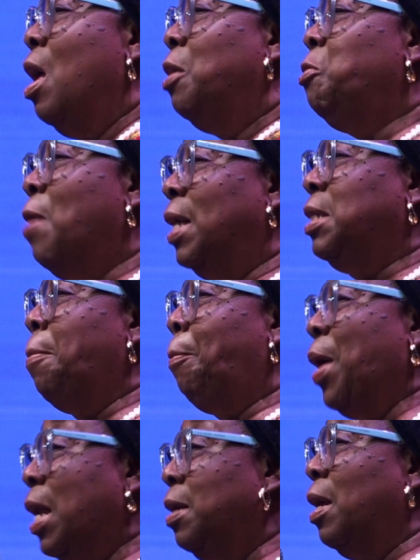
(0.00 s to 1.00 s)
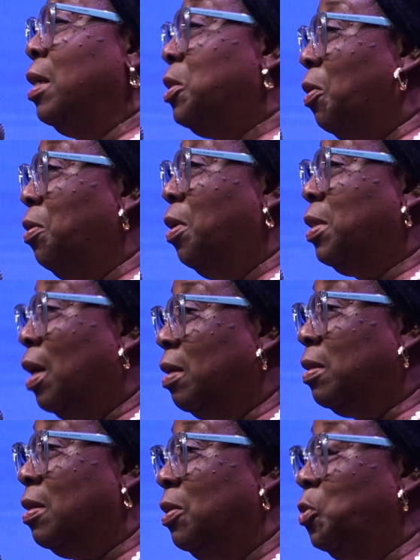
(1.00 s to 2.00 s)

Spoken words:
you are dependent on others